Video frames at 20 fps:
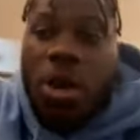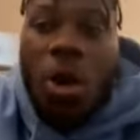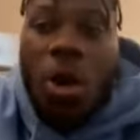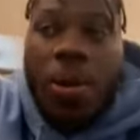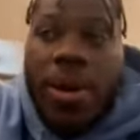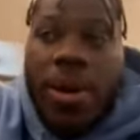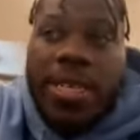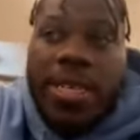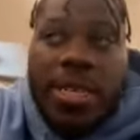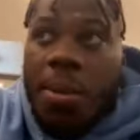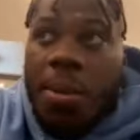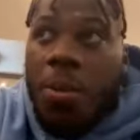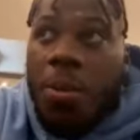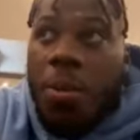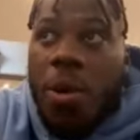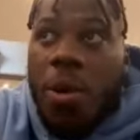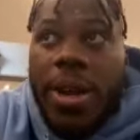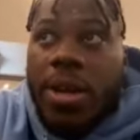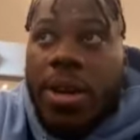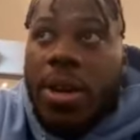It's always
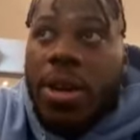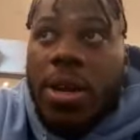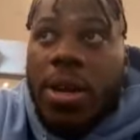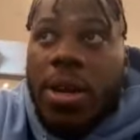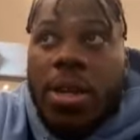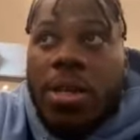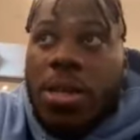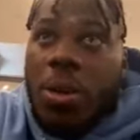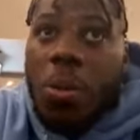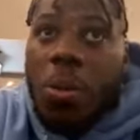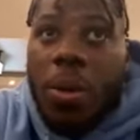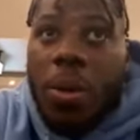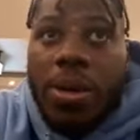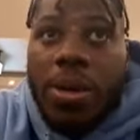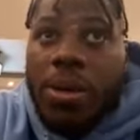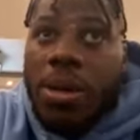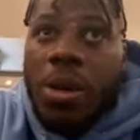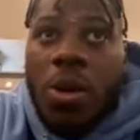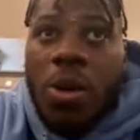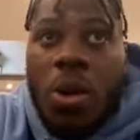someone,
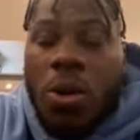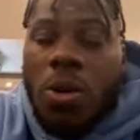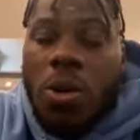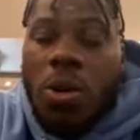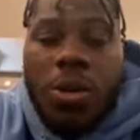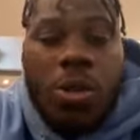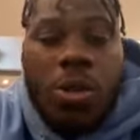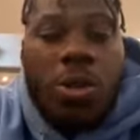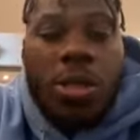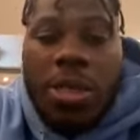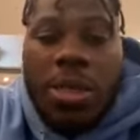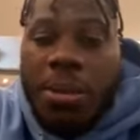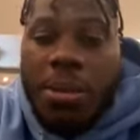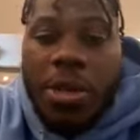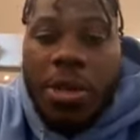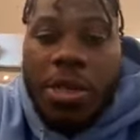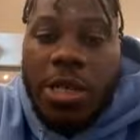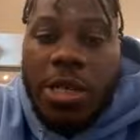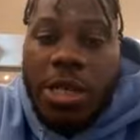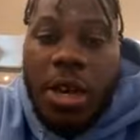going through
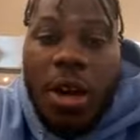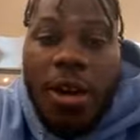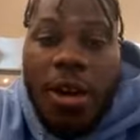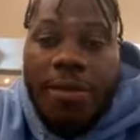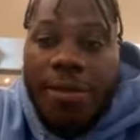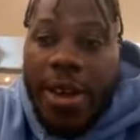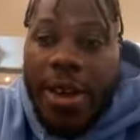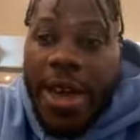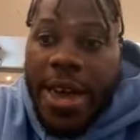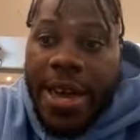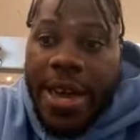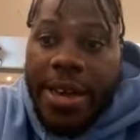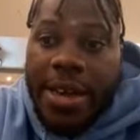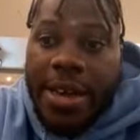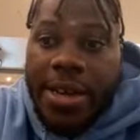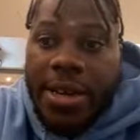similar stuff, like